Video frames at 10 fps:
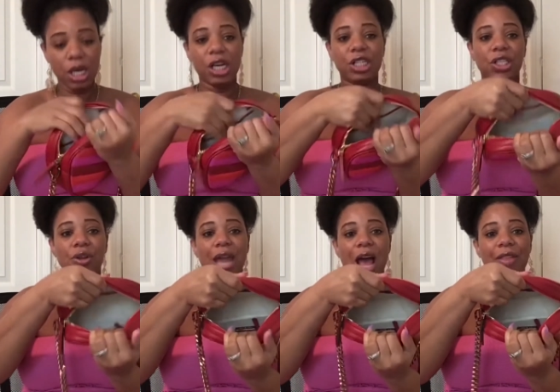So
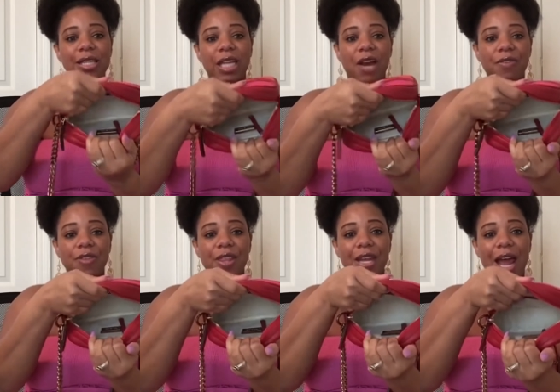now that's
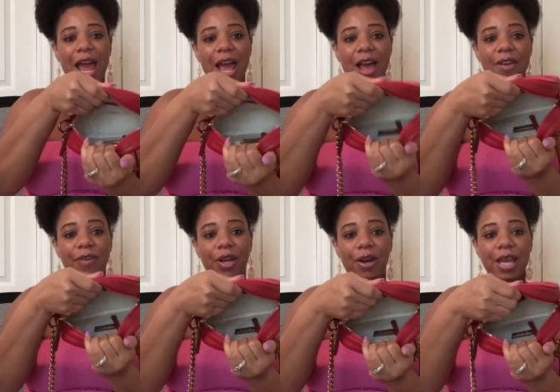everything that I have
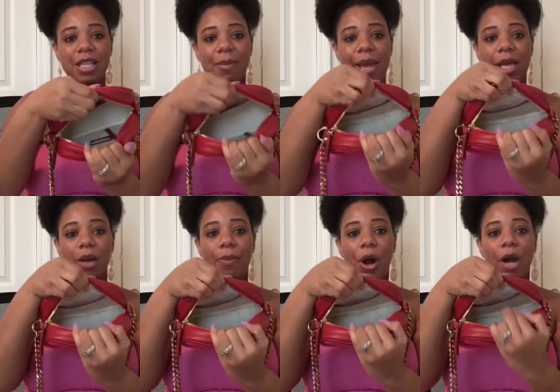here in the main
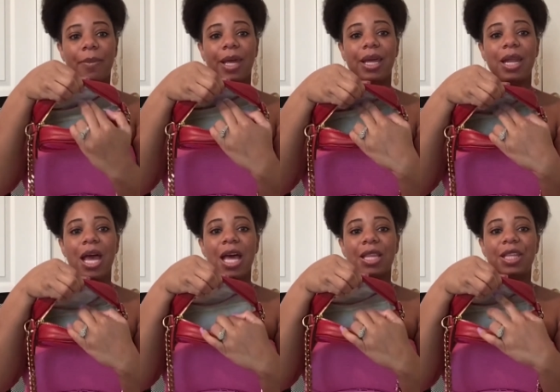compartment.
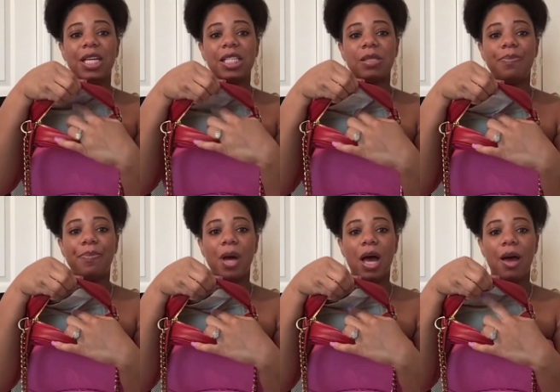This
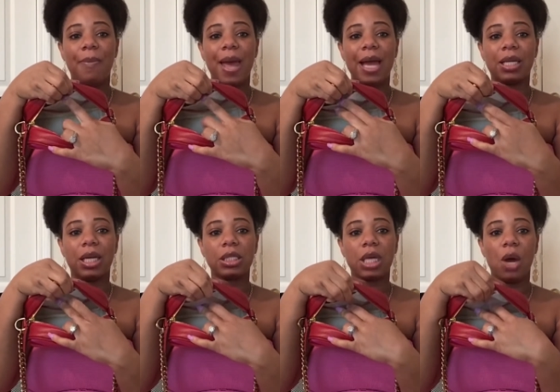uh, bag
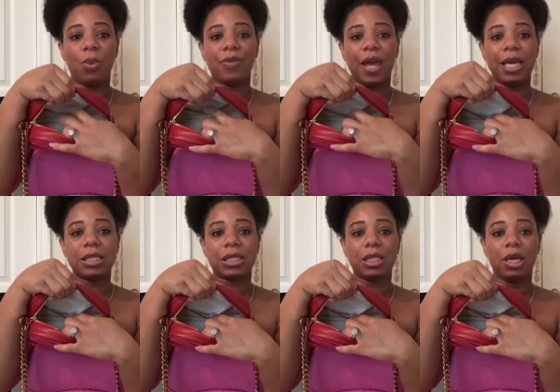does come with a
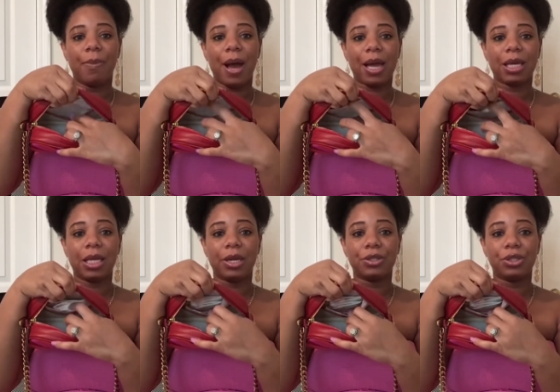slip pocket
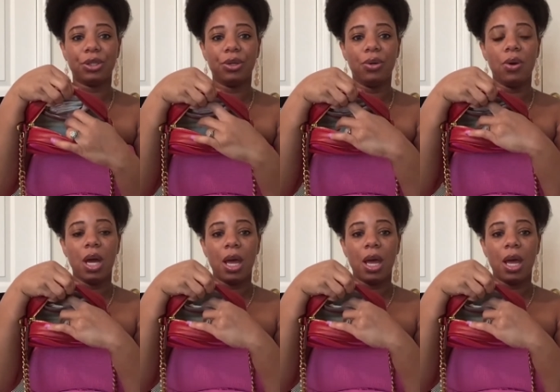here too.